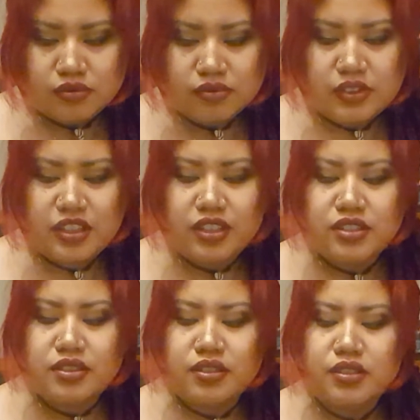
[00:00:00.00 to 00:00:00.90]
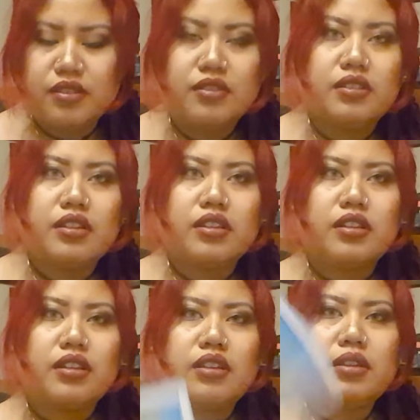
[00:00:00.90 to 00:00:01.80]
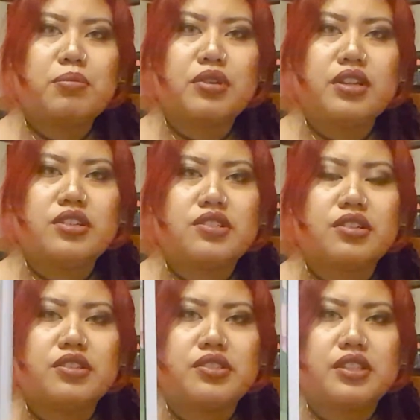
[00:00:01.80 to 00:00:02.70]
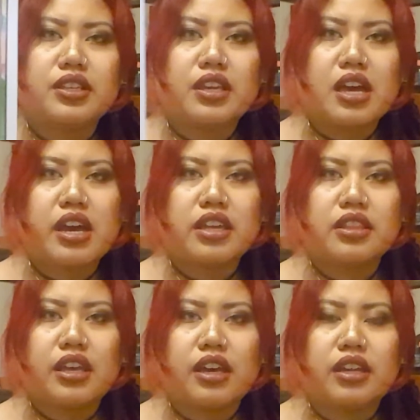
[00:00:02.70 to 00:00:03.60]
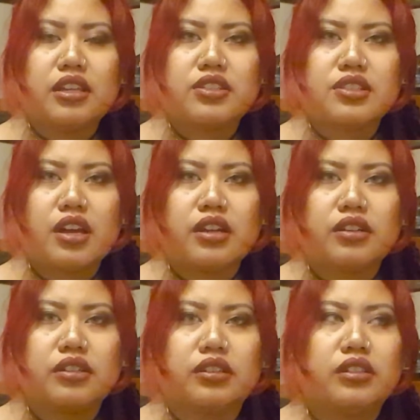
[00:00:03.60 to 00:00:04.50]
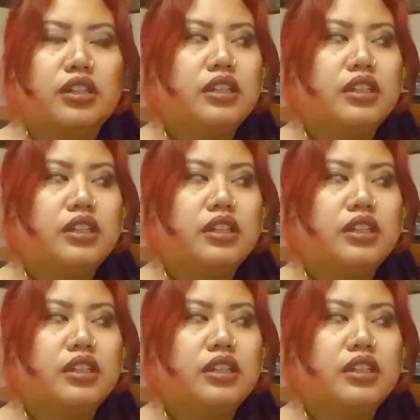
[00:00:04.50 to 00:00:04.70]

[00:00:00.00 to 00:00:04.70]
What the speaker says: And this, I'm pretty sure, is the guy that, it's not her